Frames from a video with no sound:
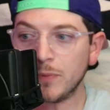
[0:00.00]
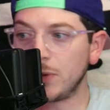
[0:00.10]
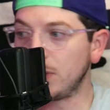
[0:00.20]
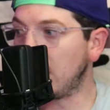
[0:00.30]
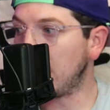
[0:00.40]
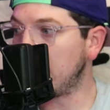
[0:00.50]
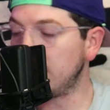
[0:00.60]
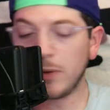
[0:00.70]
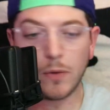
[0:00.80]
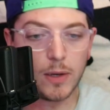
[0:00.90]

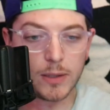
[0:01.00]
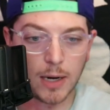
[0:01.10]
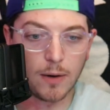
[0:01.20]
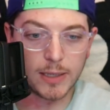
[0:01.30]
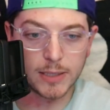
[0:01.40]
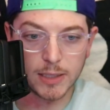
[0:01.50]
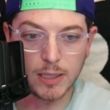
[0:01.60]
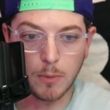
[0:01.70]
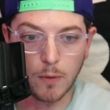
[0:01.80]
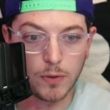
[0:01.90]
the entire exec
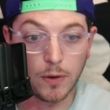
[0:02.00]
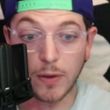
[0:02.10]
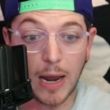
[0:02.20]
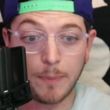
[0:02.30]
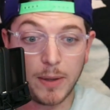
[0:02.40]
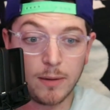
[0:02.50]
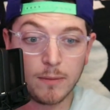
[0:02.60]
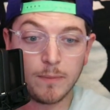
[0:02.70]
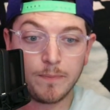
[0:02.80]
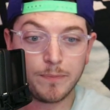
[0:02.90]
team over there that I'd be,
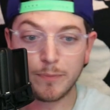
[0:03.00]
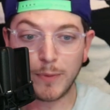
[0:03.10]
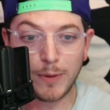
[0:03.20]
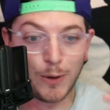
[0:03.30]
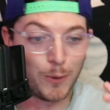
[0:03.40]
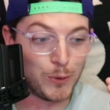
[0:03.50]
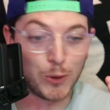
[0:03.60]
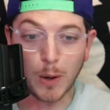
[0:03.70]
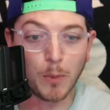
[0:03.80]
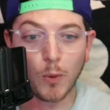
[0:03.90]
your
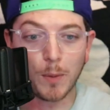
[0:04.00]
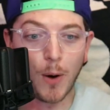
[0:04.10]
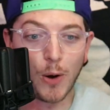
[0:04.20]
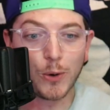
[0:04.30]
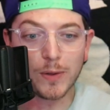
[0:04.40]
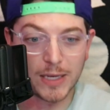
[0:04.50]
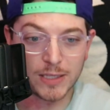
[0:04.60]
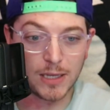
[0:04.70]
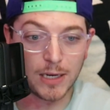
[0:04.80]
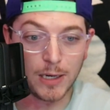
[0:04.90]
number one partner in less
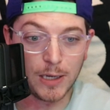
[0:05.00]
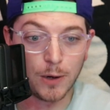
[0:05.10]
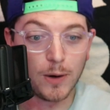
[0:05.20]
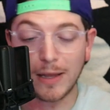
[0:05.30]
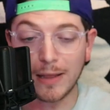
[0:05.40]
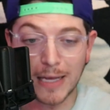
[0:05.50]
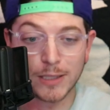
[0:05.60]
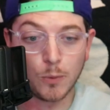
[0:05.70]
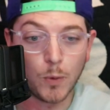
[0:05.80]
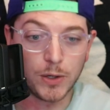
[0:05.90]
than a year, and in less
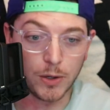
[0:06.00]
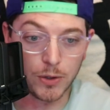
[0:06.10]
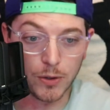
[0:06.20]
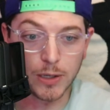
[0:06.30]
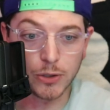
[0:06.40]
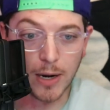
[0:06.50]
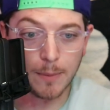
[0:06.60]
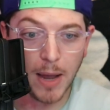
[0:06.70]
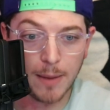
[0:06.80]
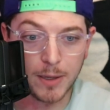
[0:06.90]
than 1 year, you're going to try and
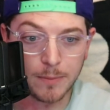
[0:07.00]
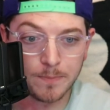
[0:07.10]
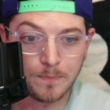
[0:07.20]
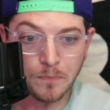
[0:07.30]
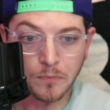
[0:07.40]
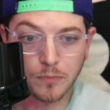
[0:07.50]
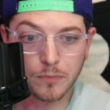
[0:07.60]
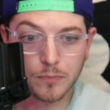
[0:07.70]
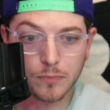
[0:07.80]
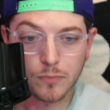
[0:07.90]
buy me,
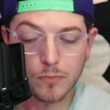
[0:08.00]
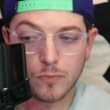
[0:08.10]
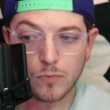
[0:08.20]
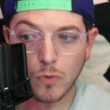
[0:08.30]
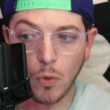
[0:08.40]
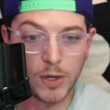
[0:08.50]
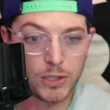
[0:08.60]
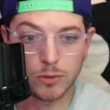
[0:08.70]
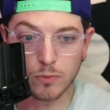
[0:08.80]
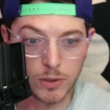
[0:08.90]

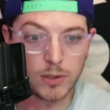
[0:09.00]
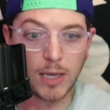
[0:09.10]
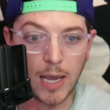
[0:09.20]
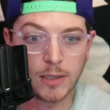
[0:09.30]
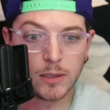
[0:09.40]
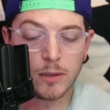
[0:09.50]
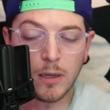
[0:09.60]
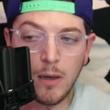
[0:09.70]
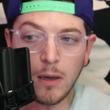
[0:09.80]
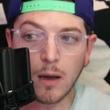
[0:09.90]
which was the case.
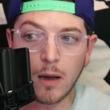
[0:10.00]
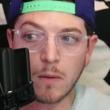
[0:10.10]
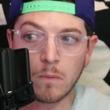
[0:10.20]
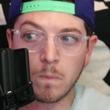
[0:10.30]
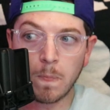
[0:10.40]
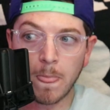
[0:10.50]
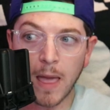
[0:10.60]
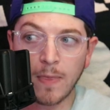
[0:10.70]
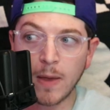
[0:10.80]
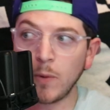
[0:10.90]
And
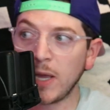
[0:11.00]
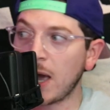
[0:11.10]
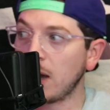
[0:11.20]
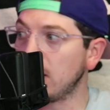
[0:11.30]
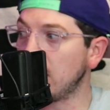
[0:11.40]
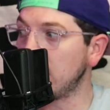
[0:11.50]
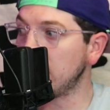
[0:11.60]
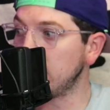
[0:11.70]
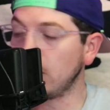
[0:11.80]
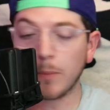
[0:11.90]
then we had,
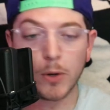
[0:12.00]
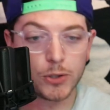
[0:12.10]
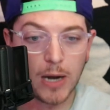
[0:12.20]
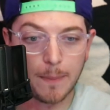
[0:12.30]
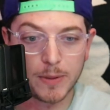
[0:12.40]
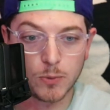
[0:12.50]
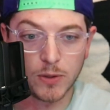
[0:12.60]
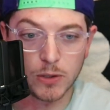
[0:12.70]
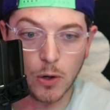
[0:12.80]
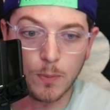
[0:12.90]
the merger happens with
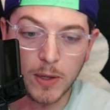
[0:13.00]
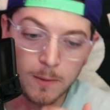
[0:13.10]
Adobe,